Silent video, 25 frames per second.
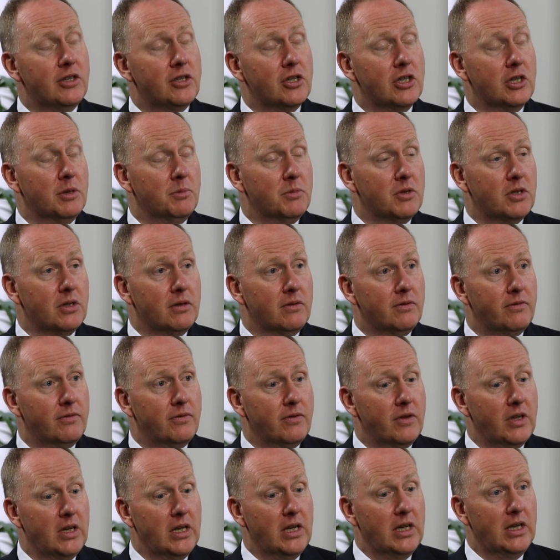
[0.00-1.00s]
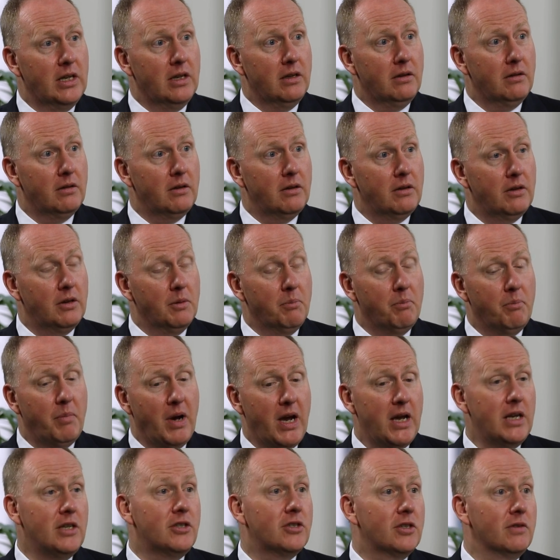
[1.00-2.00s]
in terms of the
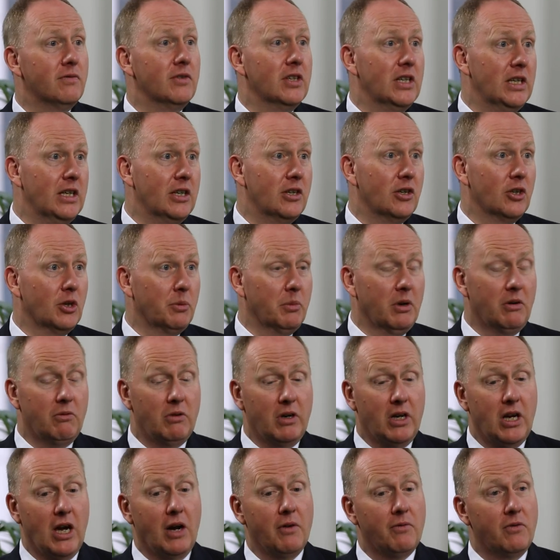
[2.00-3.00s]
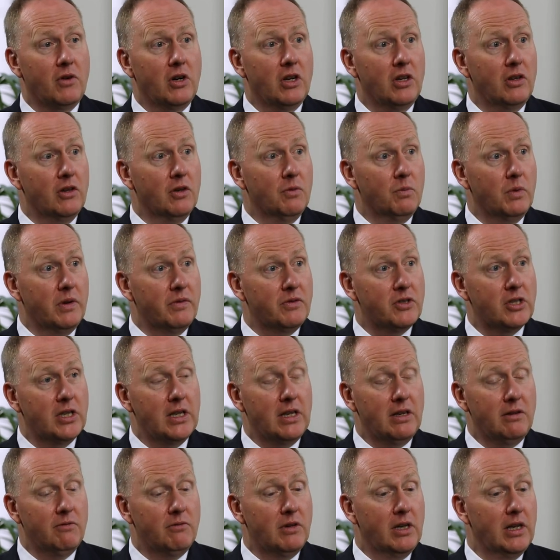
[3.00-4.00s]
pace of the economic recovery that we've
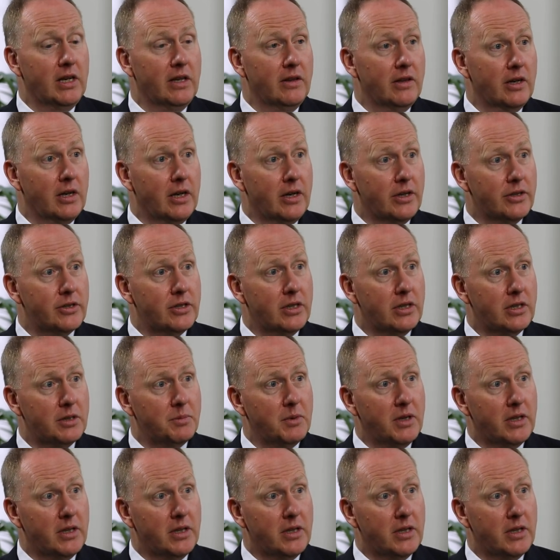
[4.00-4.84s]
seen really in the last 6